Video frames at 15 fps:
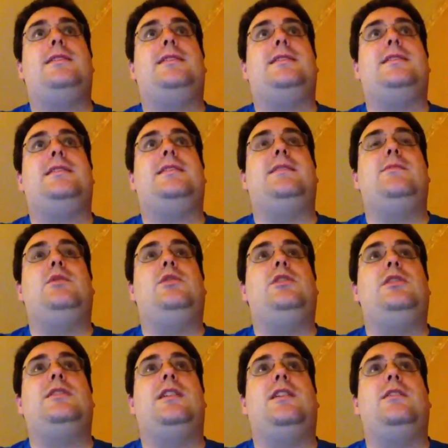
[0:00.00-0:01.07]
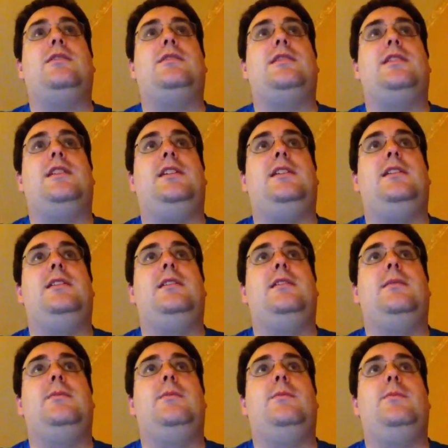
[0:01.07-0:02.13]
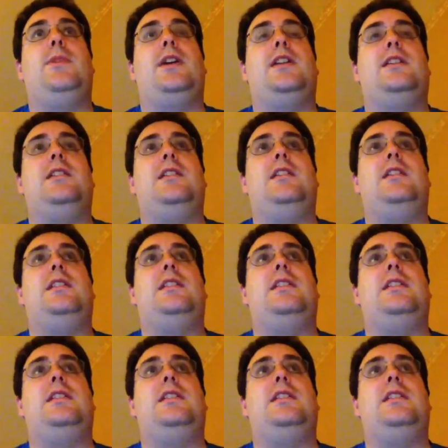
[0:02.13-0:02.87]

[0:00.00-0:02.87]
Similar to scarcity, but again